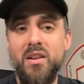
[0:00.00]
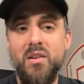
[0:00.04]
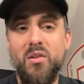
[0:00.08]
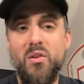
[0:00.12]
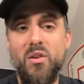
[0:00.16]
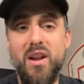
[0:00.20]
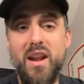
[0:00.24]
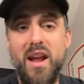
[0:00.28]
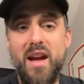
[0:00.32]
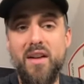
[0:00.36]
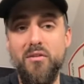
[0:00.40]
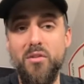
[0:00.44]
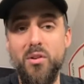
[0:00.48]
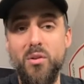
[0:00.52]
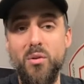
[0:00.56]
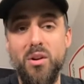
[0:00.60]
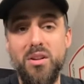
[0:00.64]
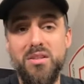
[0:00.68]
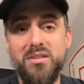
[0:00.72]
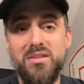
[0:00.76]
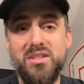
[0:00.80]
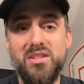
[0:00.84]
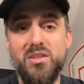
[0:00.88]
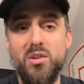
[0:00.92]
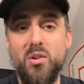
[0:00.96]
when
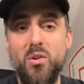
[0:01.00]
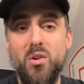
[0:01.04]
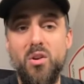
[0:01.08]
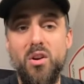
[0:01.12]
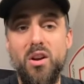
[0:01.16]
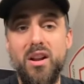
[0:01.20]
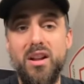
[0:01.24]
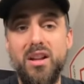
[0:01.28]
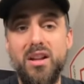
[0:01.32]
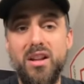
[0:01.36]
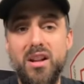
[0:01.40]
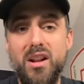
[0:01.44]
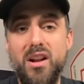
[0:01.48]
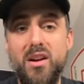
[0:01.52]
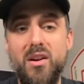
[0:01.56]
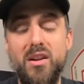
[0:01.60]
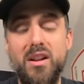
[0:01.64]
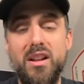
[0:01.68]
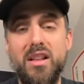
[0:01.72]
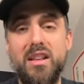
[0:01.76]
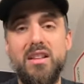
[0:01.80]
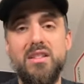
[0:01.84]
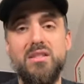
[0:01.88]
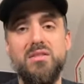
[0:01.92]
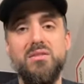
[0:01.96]
everyone's scoring,
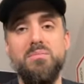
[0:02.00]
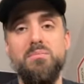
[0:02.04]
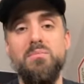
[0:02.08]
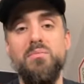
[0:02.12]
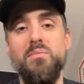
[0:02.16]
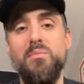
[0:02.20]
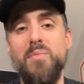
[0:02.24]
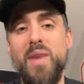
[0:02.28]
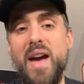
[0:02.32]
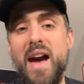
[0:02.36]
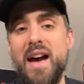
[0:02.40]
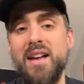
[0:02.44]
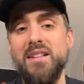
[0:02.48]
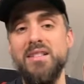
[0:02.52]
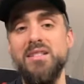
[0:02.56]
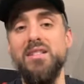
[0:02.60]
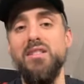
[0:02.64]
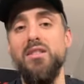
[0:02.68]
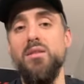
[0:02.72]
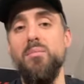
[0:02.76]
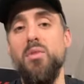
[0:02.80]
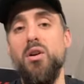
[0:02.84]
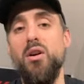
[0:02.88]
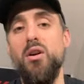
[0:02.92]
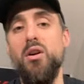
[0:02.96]
and he's
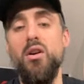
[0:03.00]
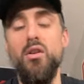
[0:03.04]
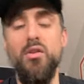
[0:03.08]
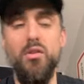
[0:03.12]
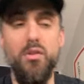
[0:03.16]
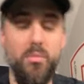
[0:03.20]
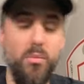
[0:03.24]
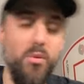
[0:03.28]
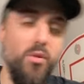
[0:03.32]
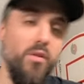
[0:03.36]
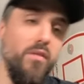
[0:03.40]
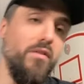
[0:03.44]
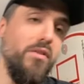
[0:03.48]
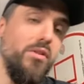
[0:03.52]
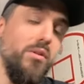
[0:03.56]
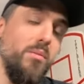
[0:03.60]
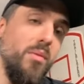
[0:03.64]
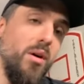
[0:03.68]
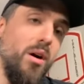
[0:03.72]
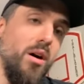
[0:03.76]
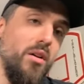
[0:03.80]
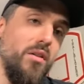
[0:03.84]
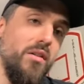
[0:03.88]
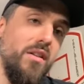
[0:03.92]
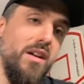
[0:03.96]
passing the ball and they're moving the
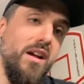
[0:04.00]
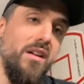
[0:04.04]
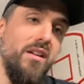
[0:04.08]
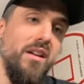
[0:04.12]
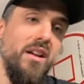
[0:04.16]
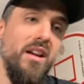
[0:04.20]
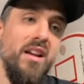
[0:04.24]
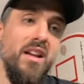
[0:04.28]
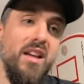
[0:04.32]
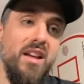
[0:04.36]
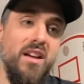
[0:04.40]
ball around.